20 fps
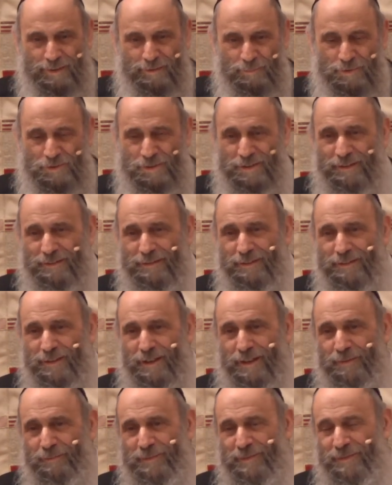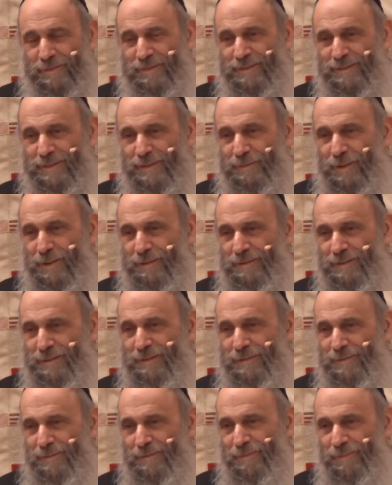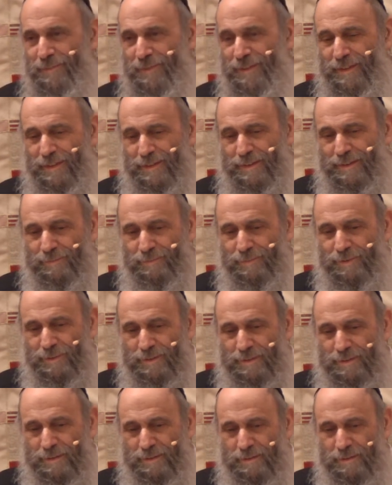Mashiach will come tomorrow. But,